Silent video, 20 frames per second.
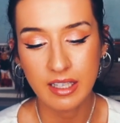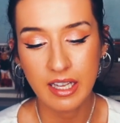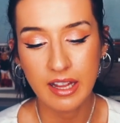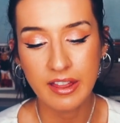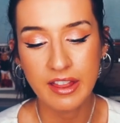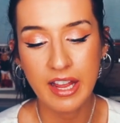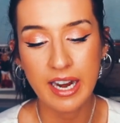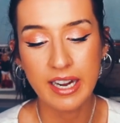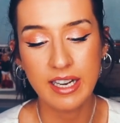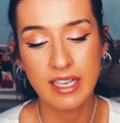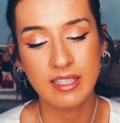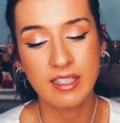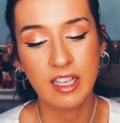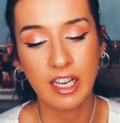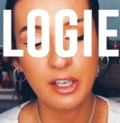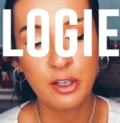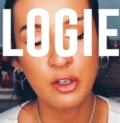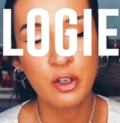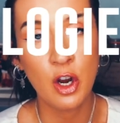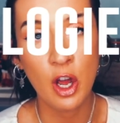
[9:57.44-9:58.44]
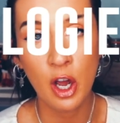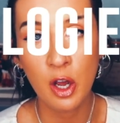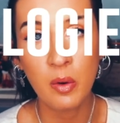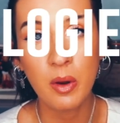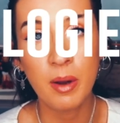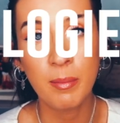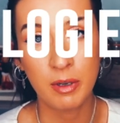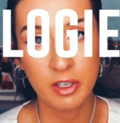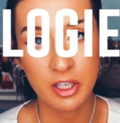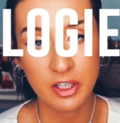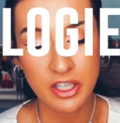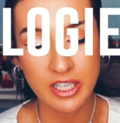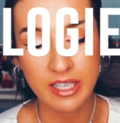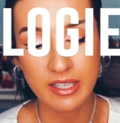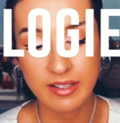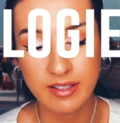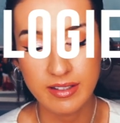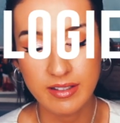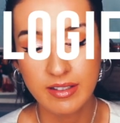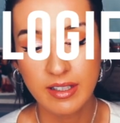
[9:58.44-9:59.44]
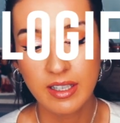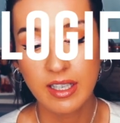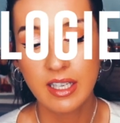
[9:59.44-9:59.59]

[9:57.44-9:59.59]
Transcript: then it's like no apologies,